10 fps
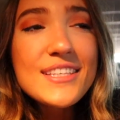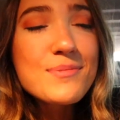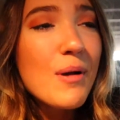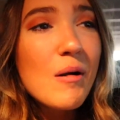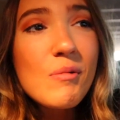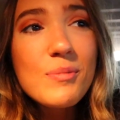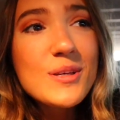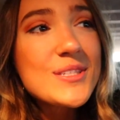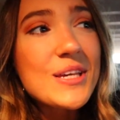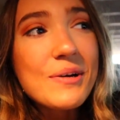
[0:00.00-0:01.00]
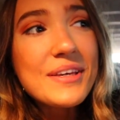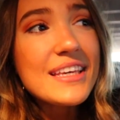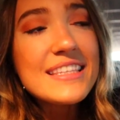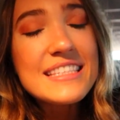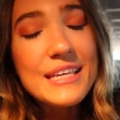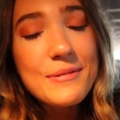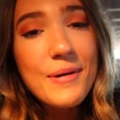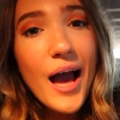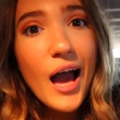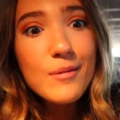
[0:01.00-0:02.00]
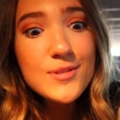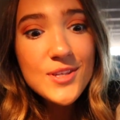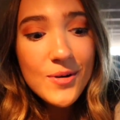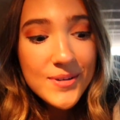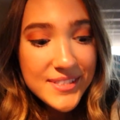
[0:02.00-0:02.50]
It's probably so easy, but I'm so